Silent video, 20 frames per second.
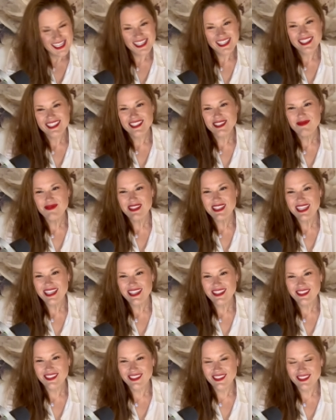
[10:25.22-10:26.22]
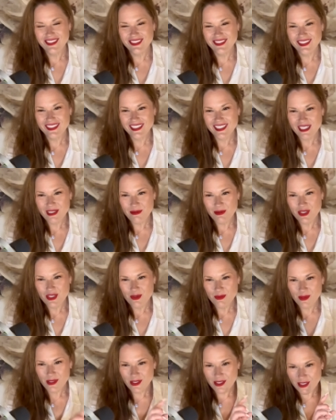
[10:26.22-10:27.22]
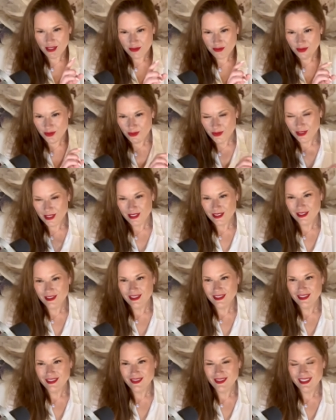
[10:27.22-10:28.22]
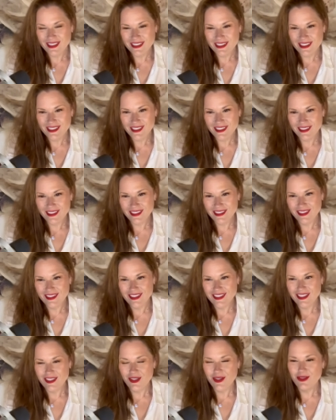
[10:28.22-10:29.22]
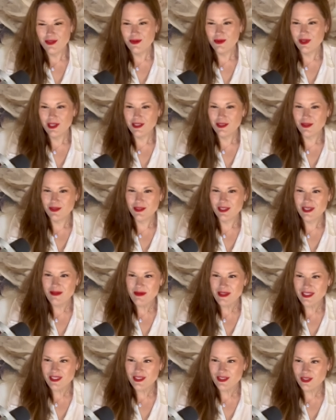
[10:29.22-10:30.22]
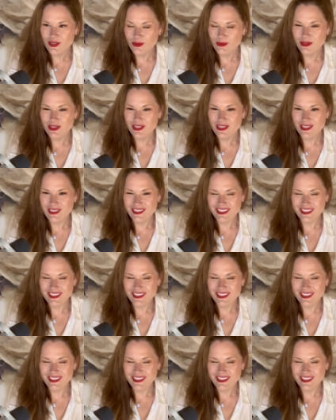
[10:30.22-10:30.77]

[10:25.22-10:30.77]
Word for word: Somebody actually took the time to spell it out phonetically so I could see it, and I was like, oh wow, that makes so much sense.